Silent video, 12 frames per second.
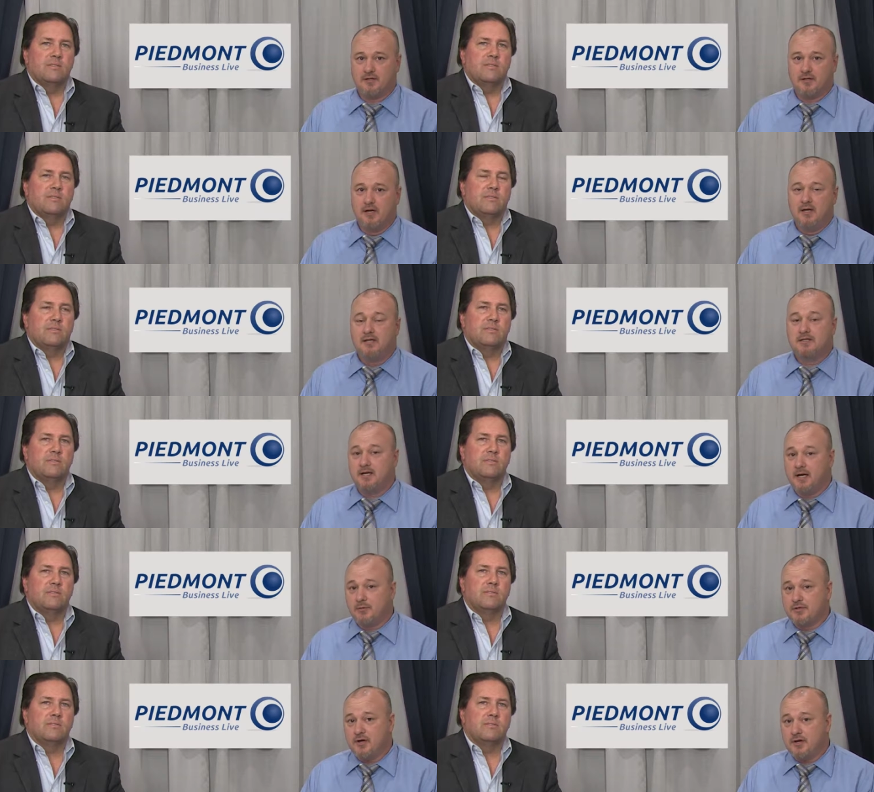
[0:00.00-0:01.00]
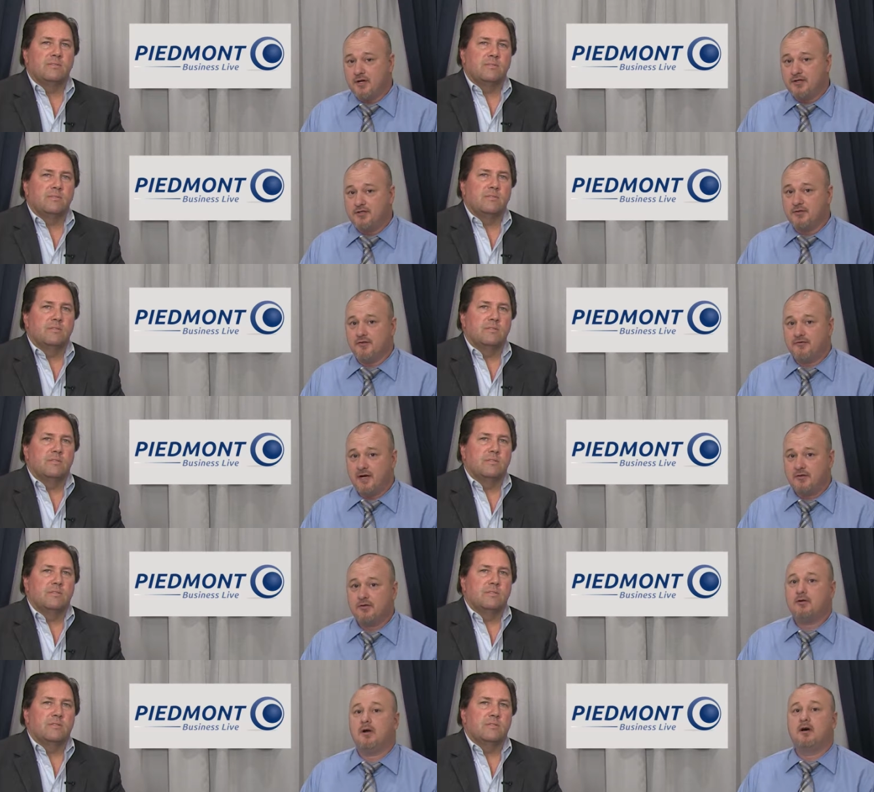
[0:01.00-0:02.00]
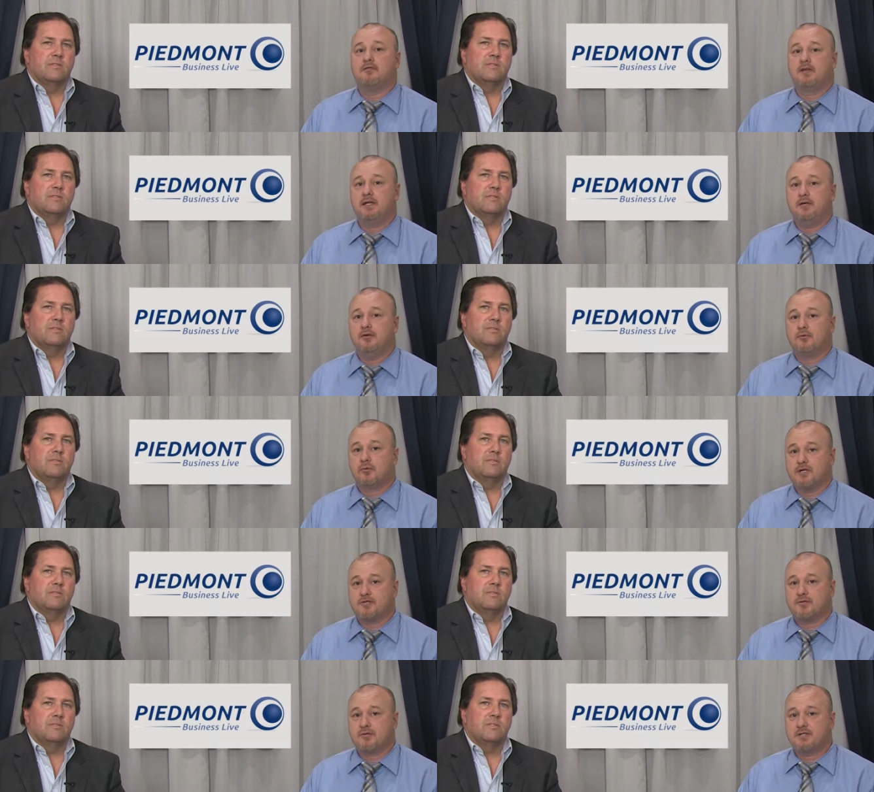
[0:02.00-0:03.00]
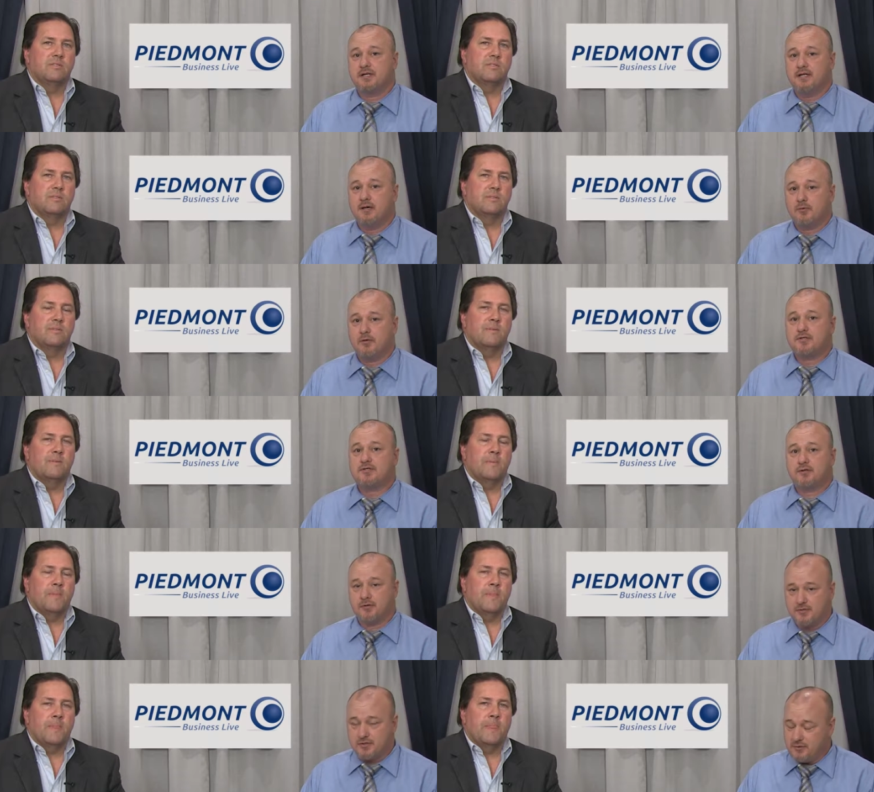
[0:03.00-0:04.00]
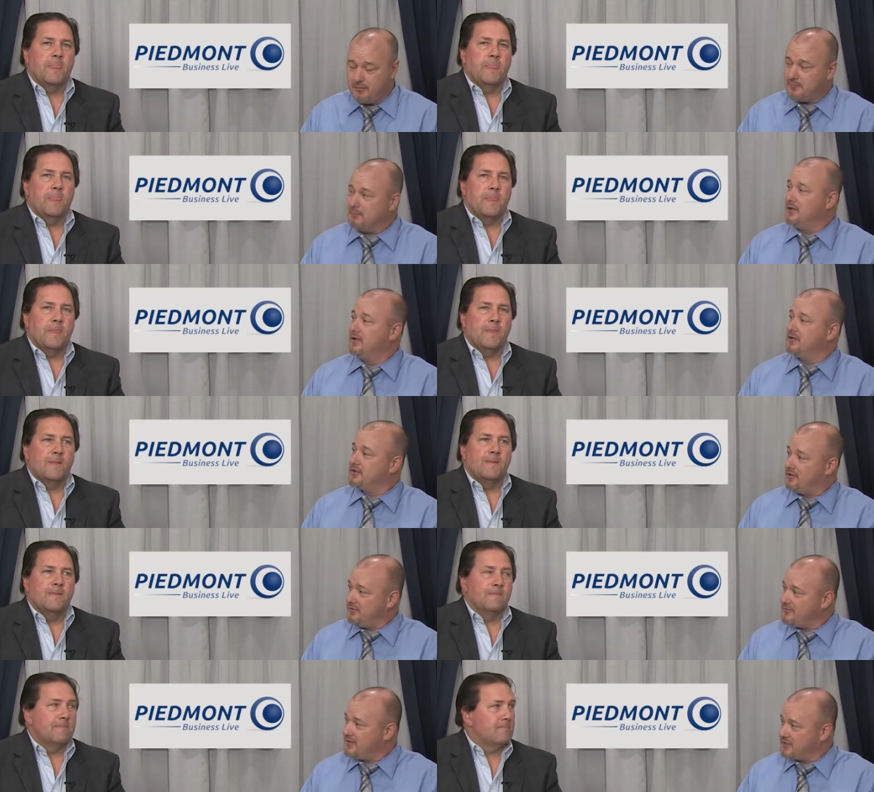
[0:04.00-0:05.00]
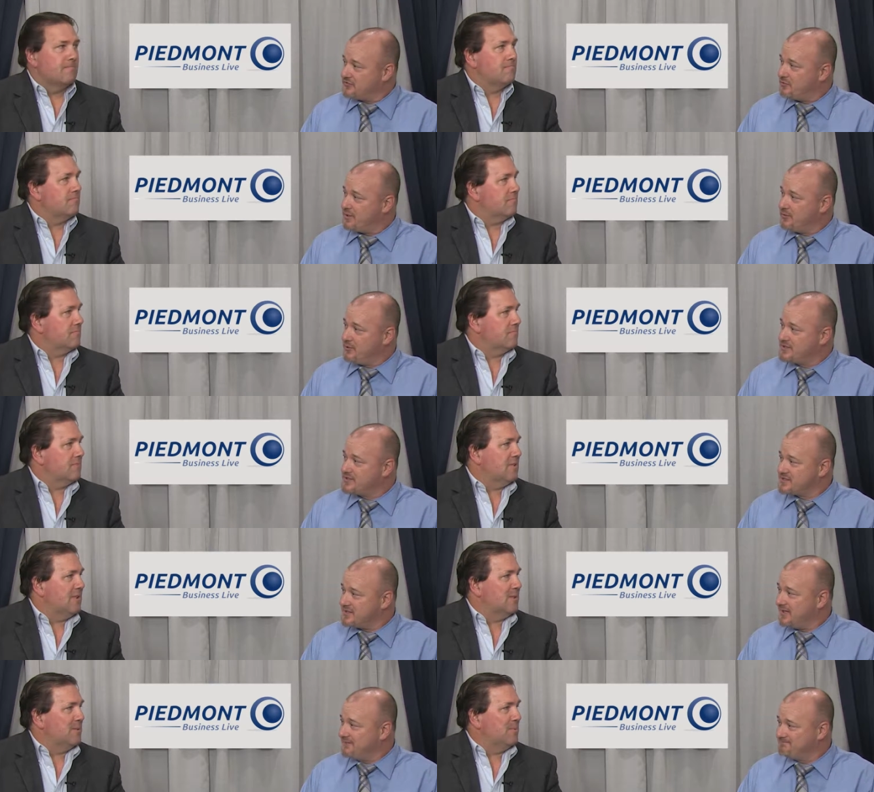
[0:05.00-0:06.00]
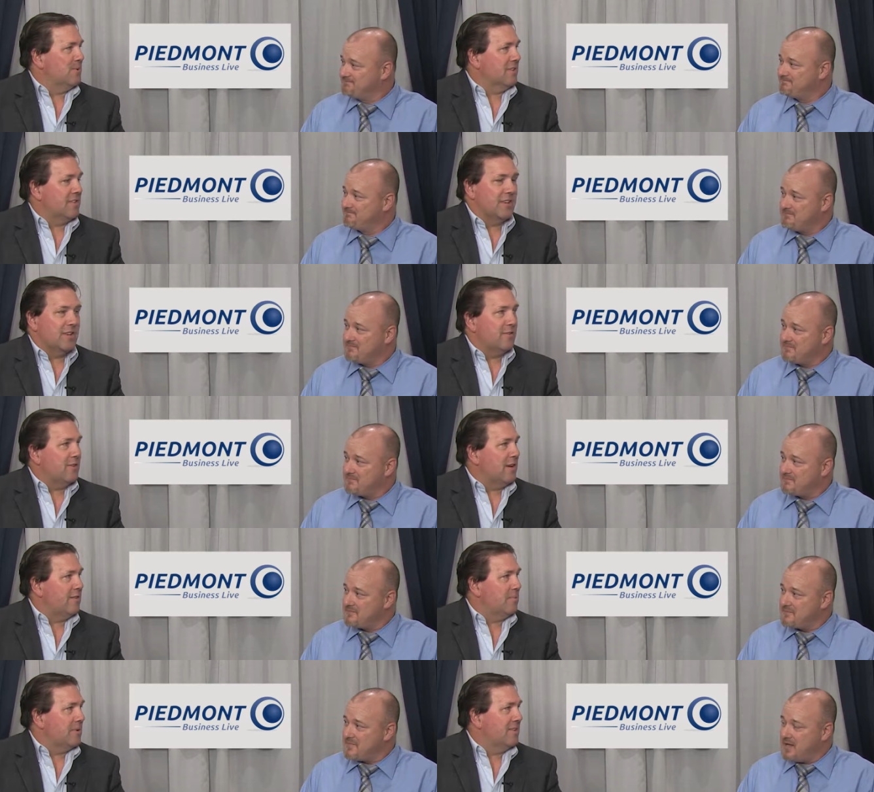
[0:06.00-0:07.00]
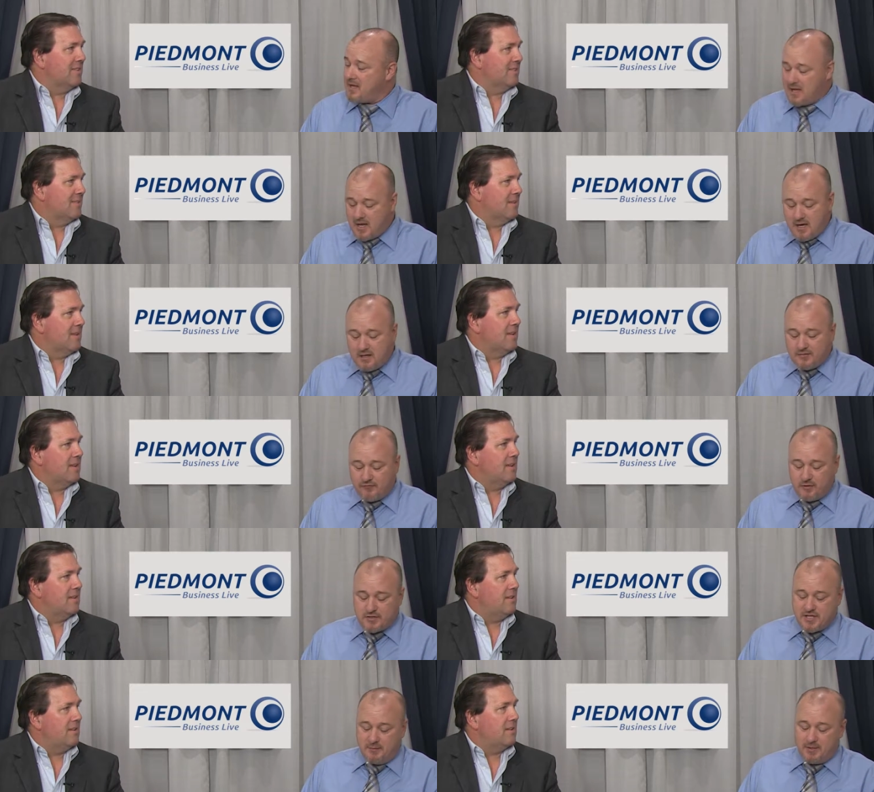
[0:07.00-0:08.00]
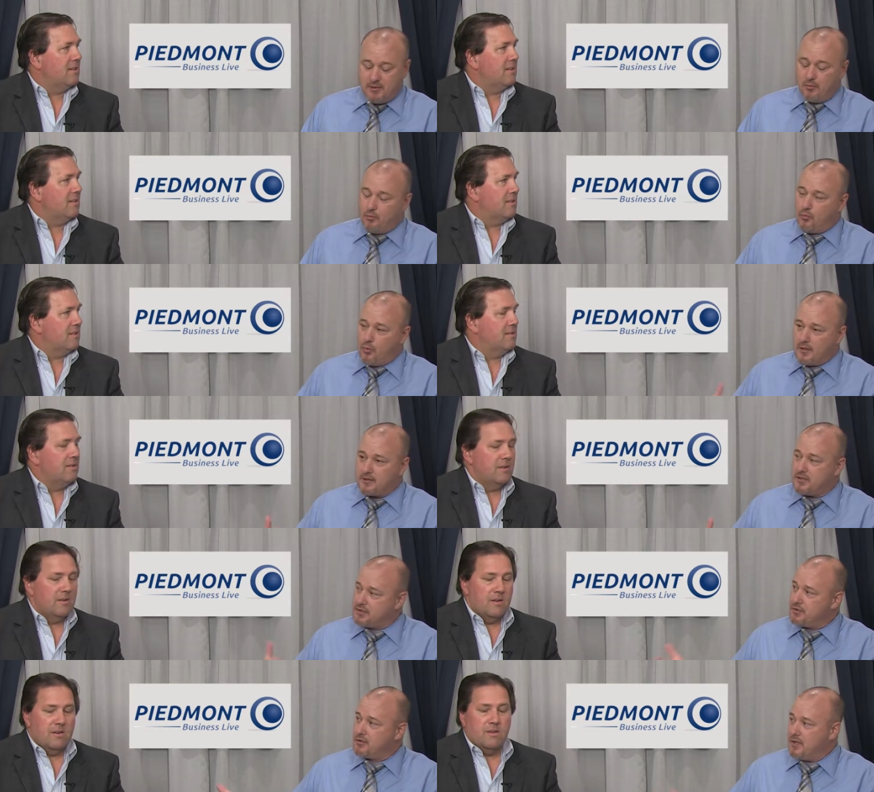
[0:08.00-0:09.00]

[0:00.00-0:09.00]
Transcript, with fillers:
Speaker 1: and today we're talking to the founder of Eagle Resourcing Networks, Kurt Storm. Kurt, thanks for being with us
Speaker 2: today. Hey, good morning. Thank you for having me.
Speaker 1: First, tell me, what does your